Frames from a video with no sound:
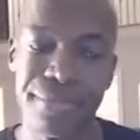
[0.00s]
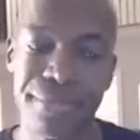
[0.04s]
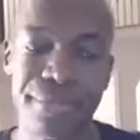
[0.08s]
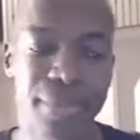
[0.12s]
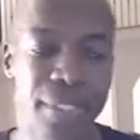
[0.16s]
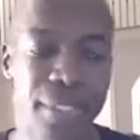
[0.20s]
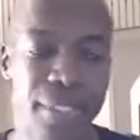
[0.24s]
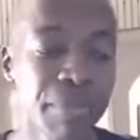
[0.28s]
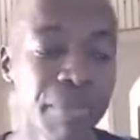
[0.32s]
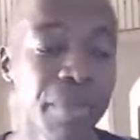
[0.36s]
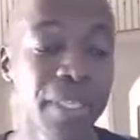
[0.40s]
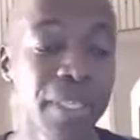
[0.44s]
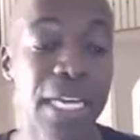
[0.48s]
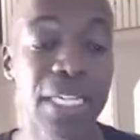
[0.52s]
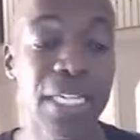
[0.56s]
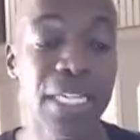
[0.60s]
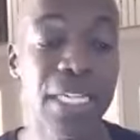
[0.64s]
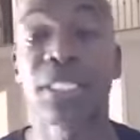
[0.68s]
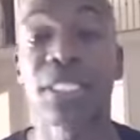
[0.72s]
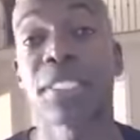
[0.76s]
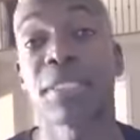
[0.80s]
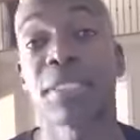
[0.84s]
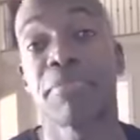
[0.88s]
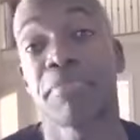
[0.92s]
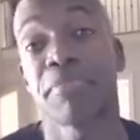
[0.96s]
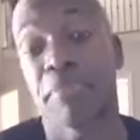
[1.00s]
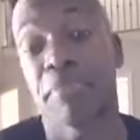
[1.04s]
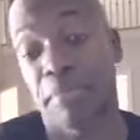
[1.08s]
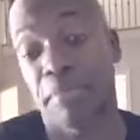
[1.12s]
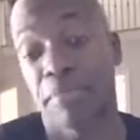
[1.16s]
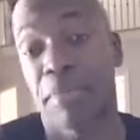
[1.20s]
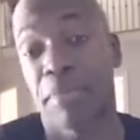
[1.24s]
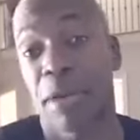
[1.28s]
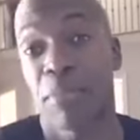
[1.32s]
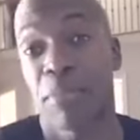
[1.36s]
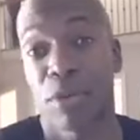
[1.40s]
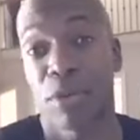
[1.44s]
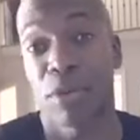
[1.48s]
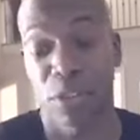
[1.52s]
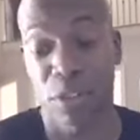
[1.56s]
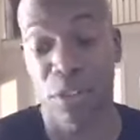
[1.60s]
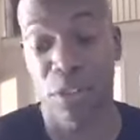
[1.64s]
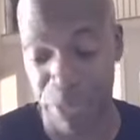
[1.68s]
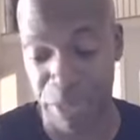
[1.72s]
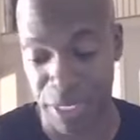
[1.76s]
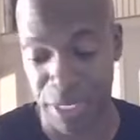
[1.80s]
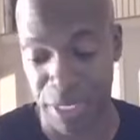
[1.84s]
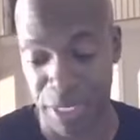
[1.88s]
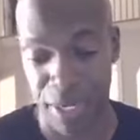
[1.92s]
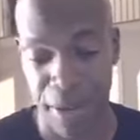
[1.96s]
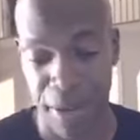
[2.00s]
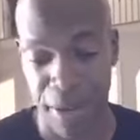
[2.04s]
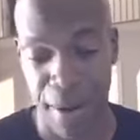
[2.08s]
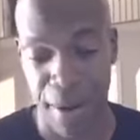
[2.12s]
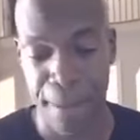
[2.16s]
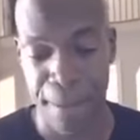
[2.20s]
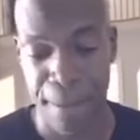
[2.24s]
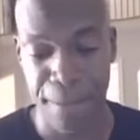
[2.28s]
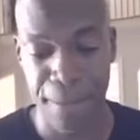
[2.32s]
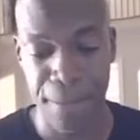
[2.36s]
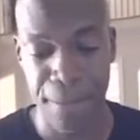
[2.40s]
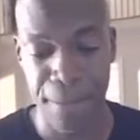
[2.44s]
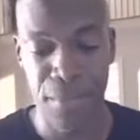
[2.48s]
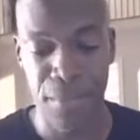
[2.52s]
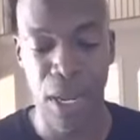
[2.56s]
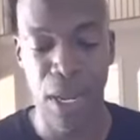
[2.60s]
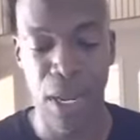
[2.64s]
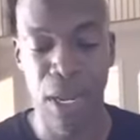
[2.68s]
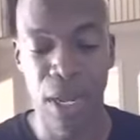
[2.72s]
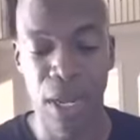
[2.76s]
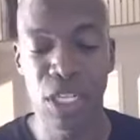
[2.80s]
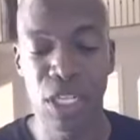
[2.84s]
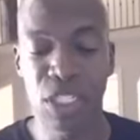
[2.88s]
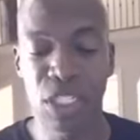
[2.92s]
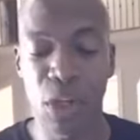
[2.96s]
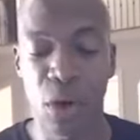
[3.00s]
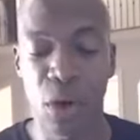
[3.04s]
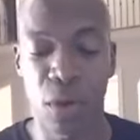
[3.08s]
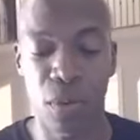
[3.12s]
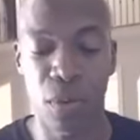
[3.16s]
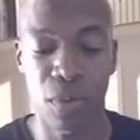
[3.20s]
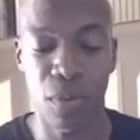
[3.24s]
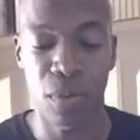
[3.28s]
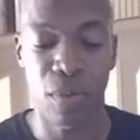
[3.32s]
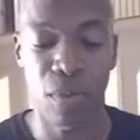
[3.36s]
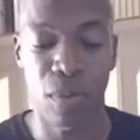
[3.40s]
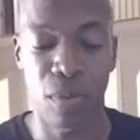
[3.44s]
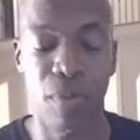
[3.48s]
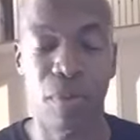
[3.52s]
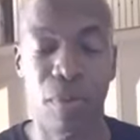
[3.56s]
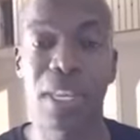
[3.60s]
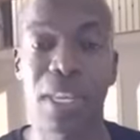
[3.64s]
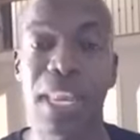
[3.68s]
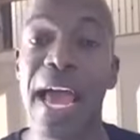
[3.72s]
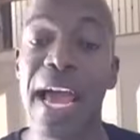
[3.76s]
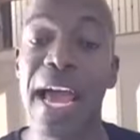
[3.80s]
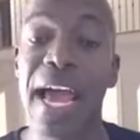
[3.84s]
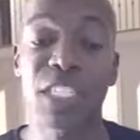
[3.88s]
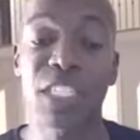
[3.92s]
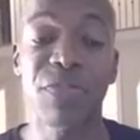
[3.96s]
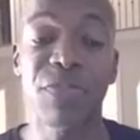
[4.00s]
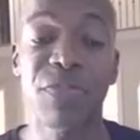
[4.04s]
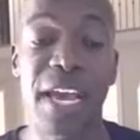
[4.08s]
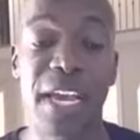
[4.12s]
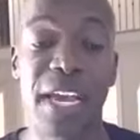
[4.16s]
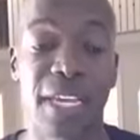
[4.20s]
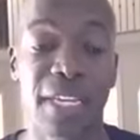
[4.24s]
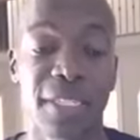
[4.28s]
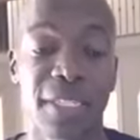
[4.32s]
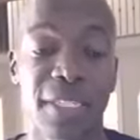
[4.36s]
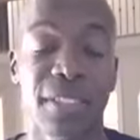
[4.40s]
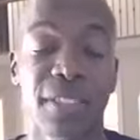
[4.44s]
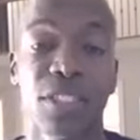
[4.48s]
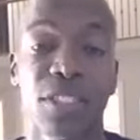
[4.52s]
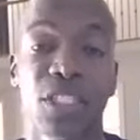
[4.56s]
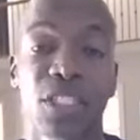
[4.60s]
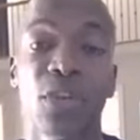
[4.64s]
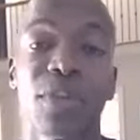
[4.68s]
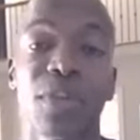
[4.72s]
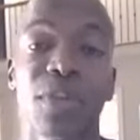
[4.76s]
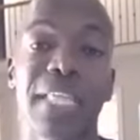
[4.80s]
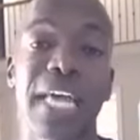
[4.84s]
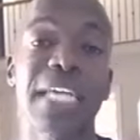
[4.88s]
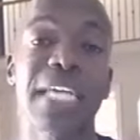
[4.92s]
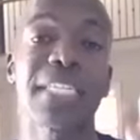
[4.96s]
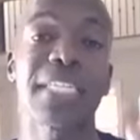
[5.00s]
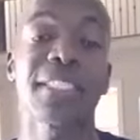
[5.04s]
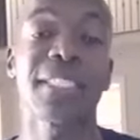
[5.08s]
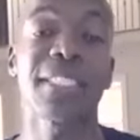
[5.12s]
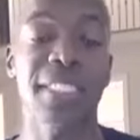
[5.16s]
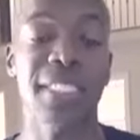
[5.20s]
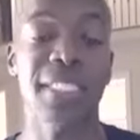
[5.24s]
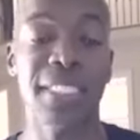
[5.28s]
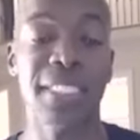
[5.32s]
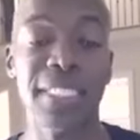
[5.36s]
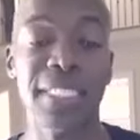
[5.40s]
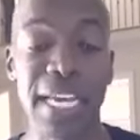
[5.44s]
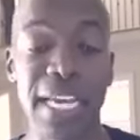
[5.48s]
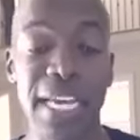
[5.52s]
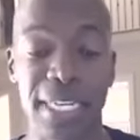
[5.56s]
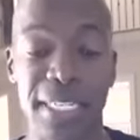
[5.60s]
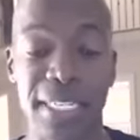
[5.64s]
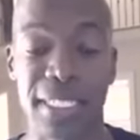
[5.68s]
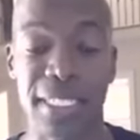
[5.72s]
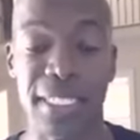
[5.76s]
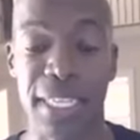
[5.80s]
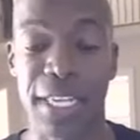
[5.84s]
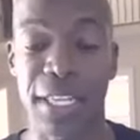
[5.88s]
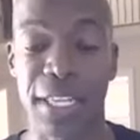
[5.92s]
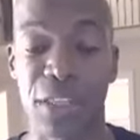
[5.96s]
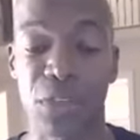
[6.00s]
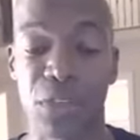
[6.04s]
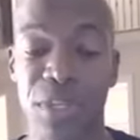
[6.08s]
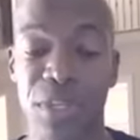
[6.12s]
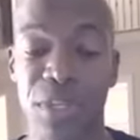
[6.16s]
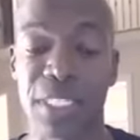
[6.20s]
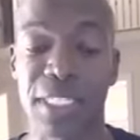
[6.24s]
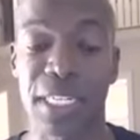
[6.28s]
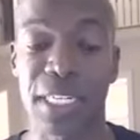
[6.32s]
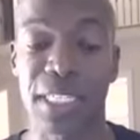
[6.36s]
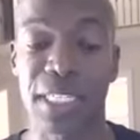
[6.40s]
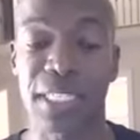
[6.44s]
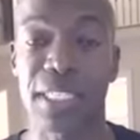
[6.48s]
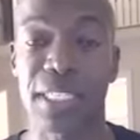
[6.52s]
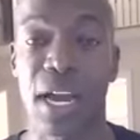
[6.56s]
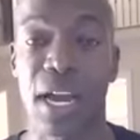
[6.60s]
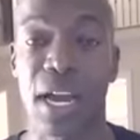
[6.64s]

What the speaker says: But that's just my personal opinion. So, last phase. So that's the 6 in 369.